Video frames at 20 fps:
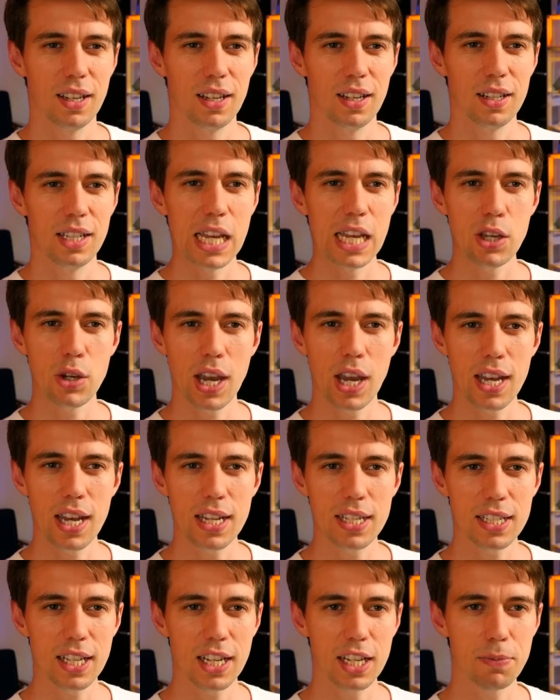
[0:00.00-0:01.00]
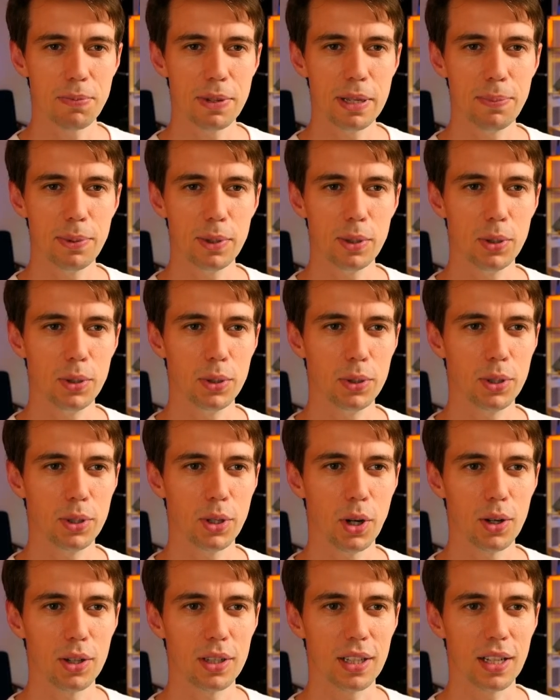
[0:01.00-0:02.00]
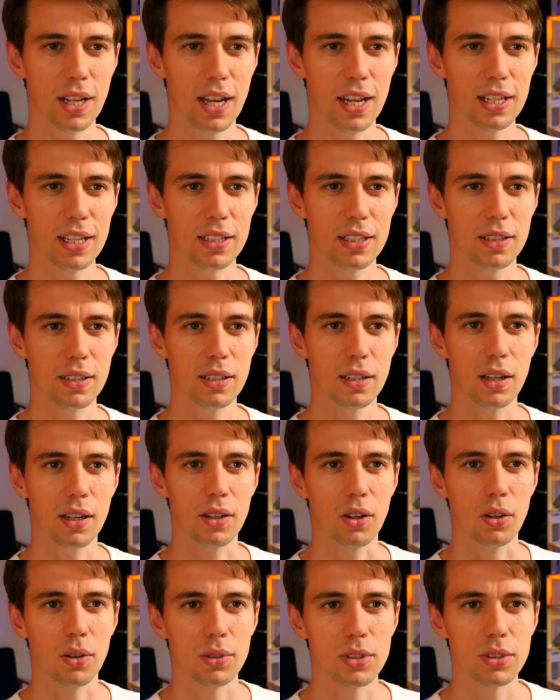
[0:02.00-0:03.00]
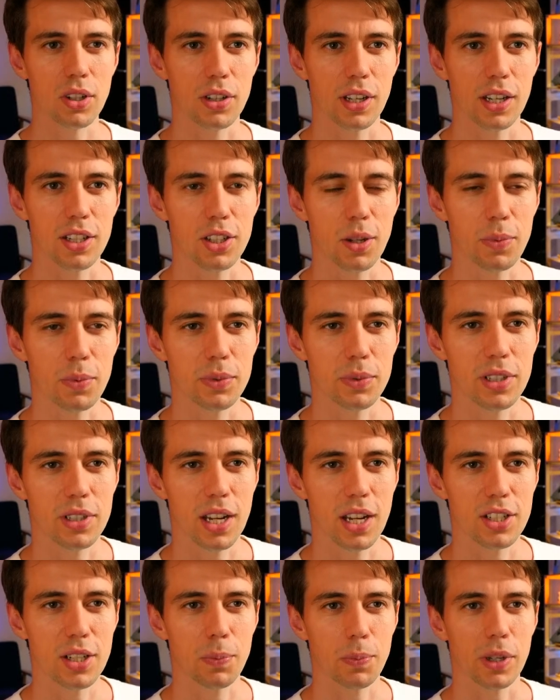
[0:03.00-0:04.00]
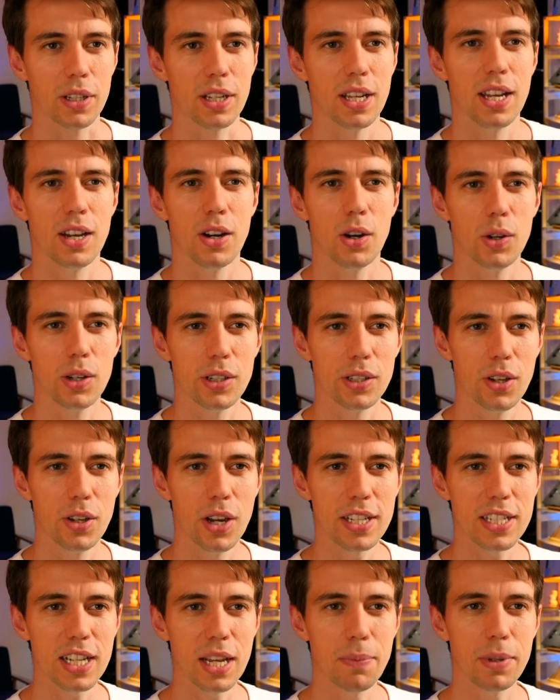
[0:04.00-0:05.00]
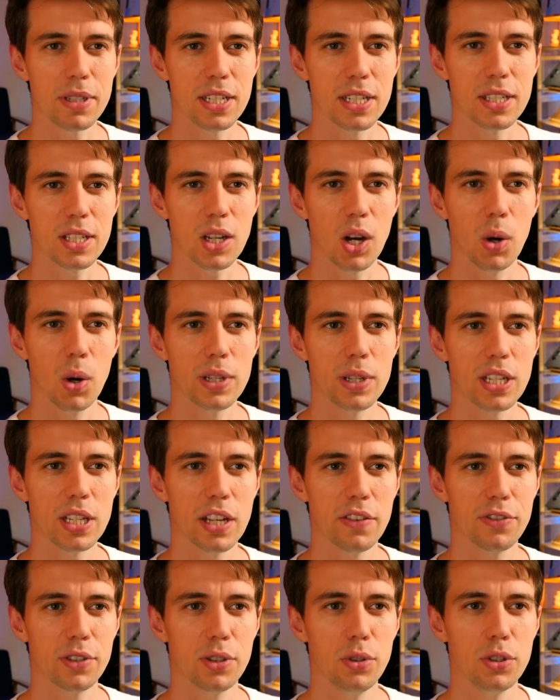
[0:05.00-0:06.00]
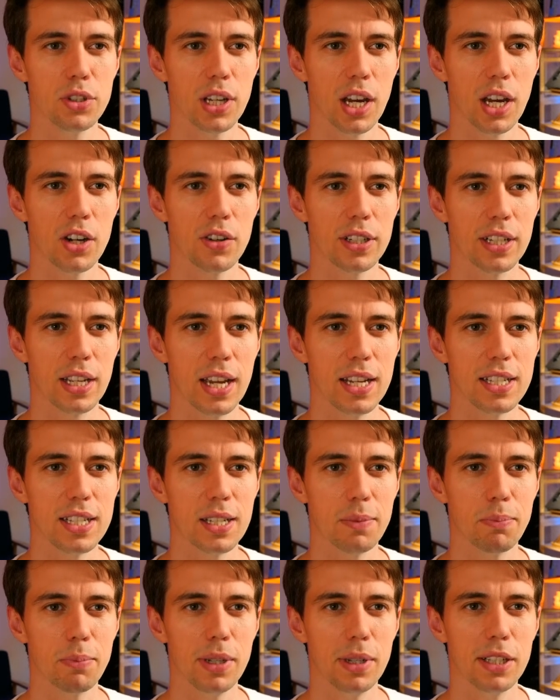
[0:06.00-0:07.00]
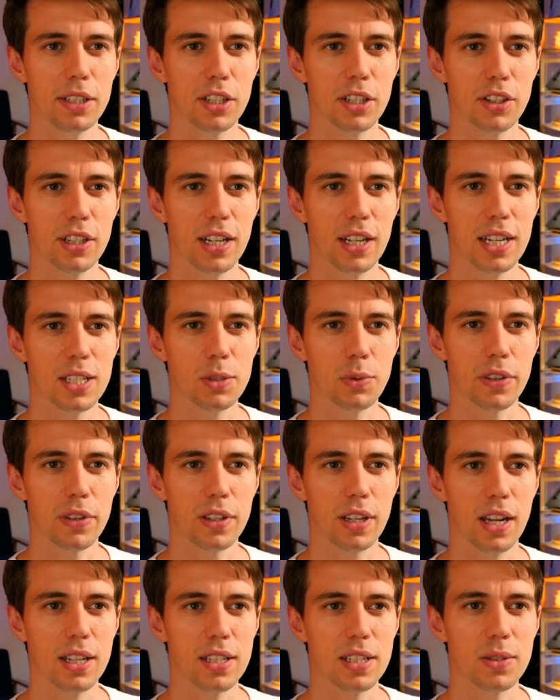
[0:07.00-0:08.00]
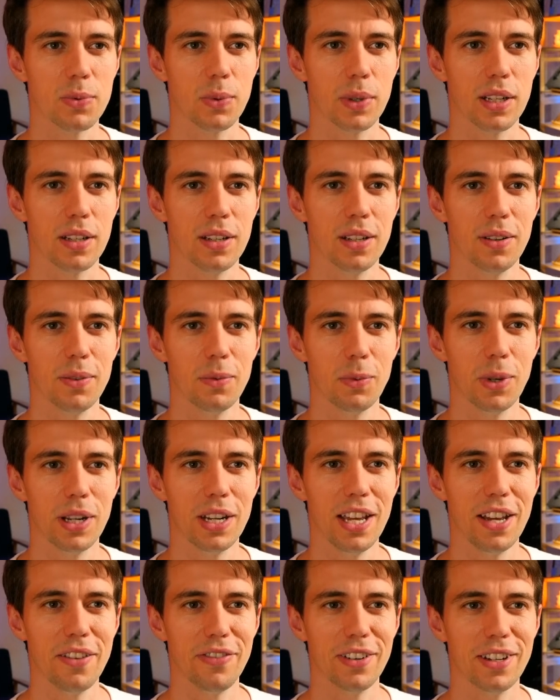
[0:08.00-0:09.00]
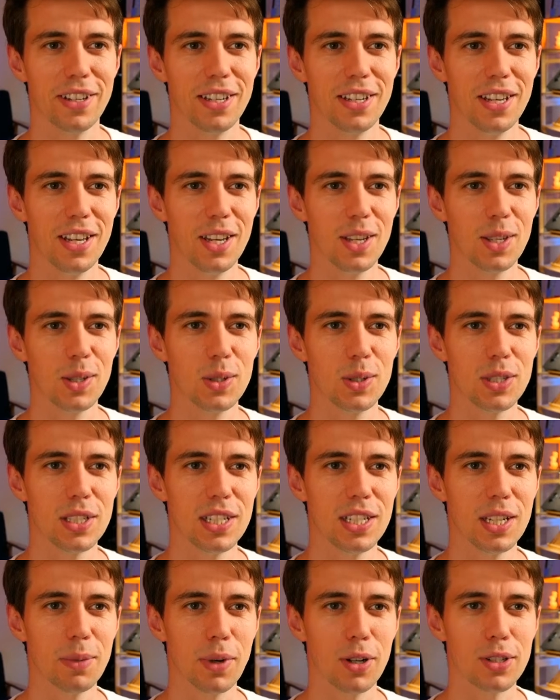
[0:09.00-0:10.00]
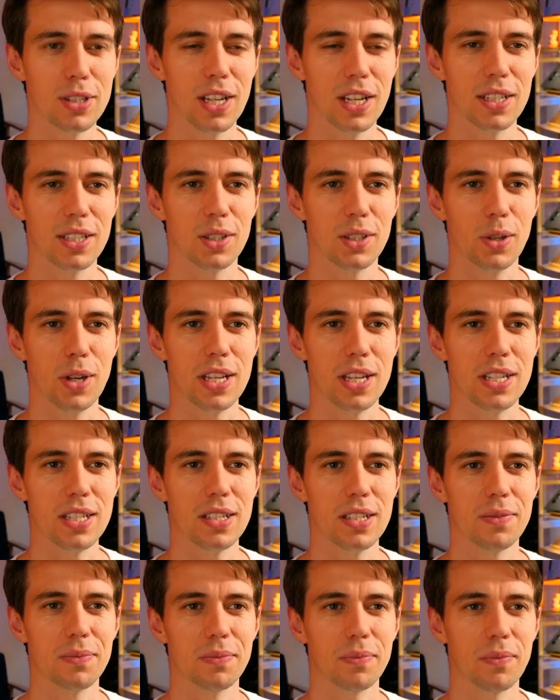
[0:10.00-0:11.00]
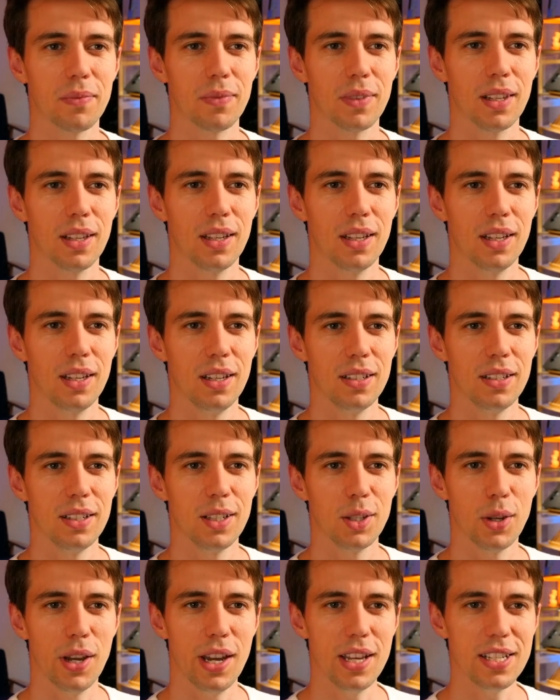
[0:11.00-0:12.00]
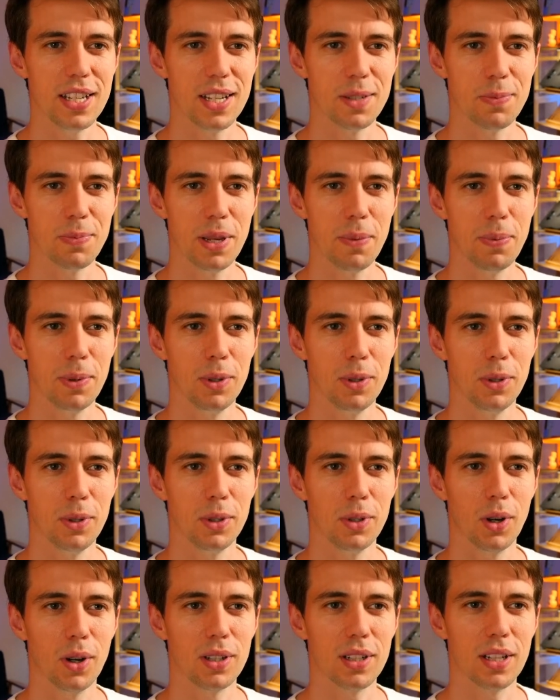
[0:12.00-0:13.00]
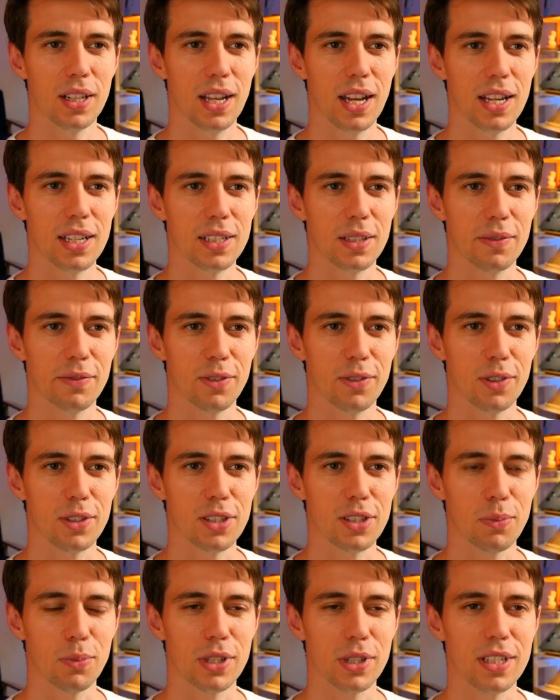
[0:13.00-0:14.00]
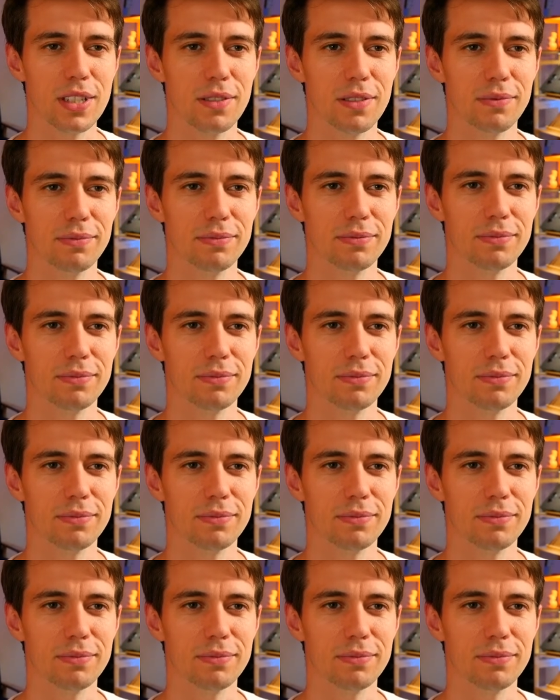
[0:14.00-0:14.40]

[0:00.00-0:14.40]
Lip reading: The US has people who don't like. No, sorry, I jump on. US embassies always have huge iron gates and military guys with guns whenever you see them outside the US. The US has people who don't like them for some reason.